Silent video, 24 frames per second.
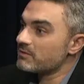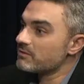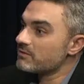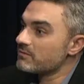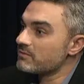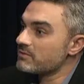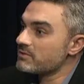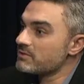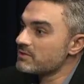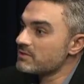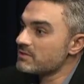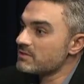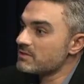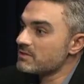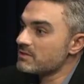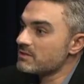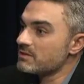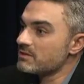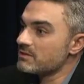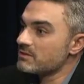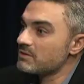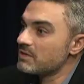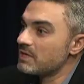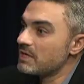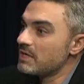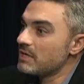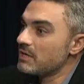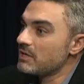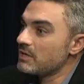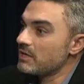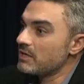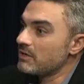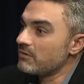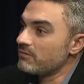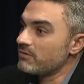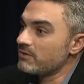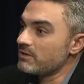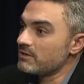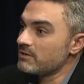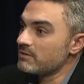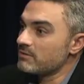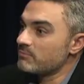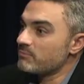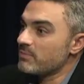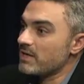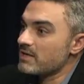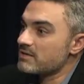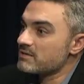refugees here. If
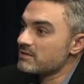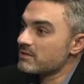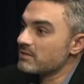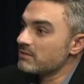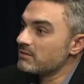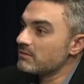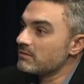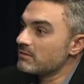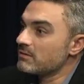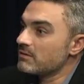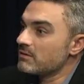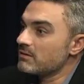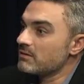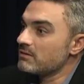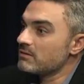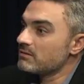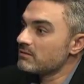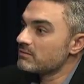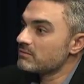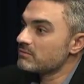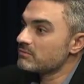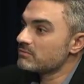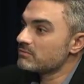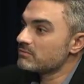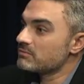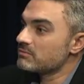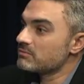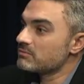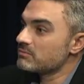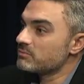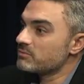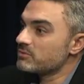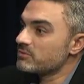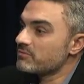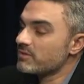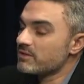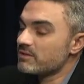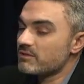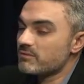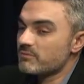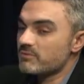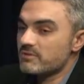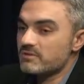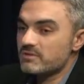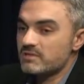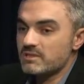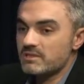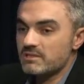he pass any law to prevent the
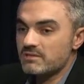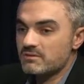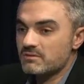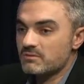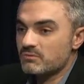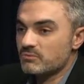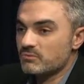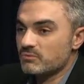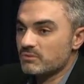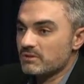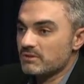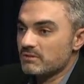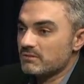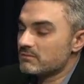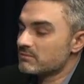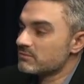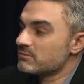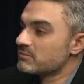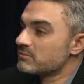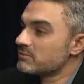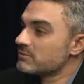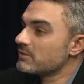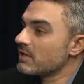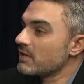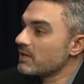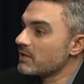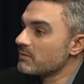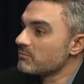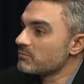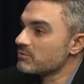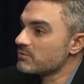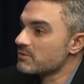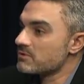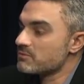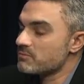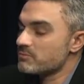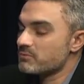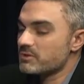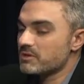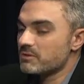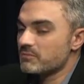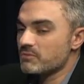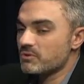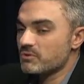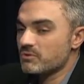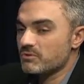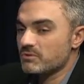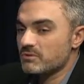refugees, we'll take him to the
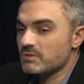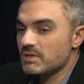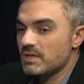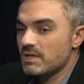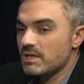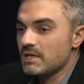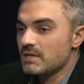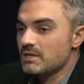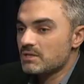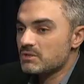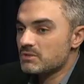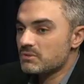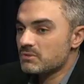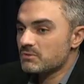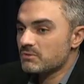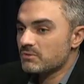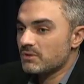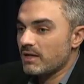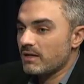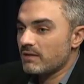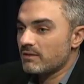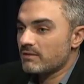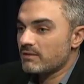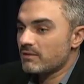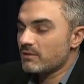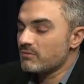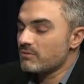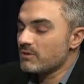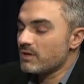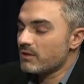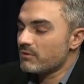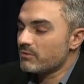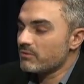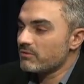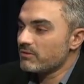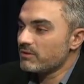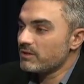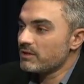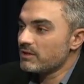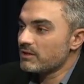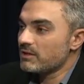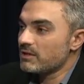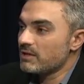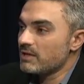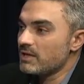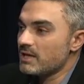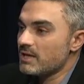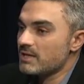Supreme Court. So I don't
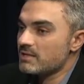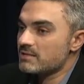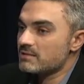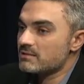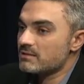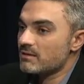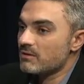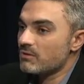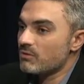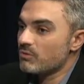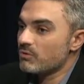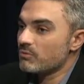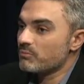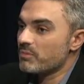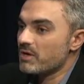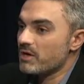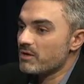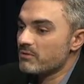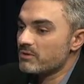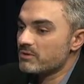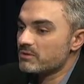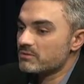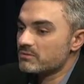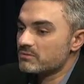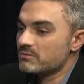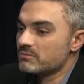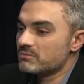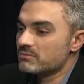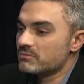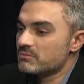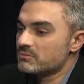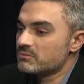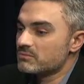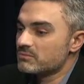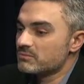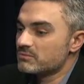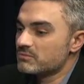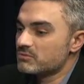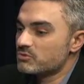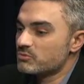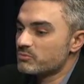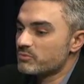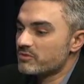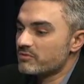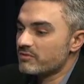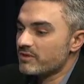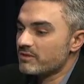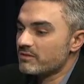think he has the whole power to
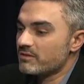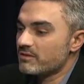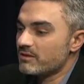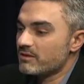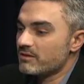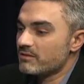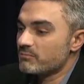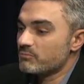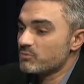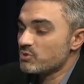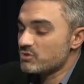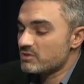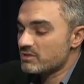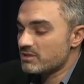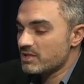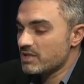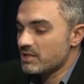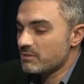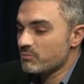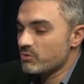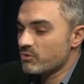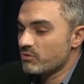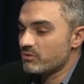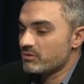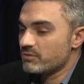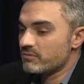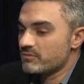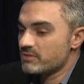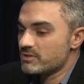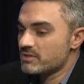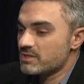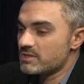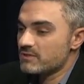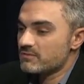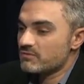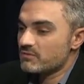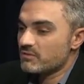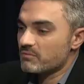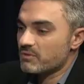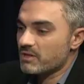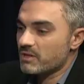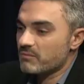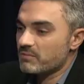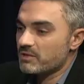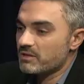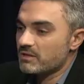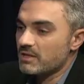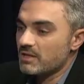prevent the Muslim or refugees from
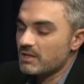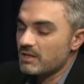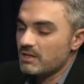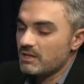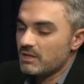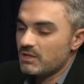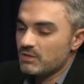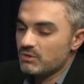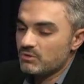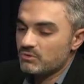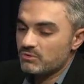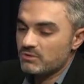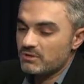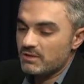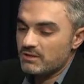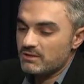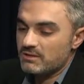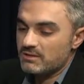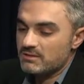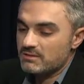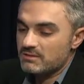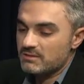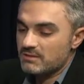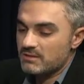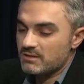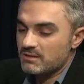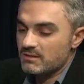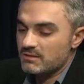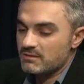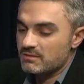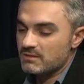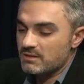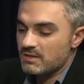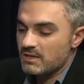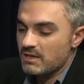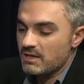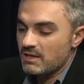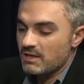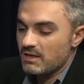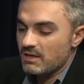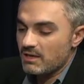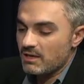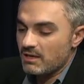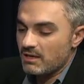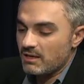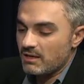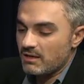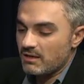coming into the United States.
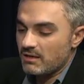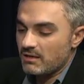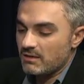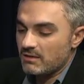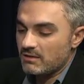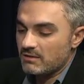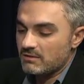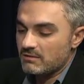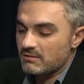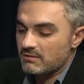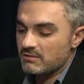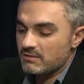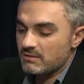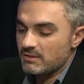And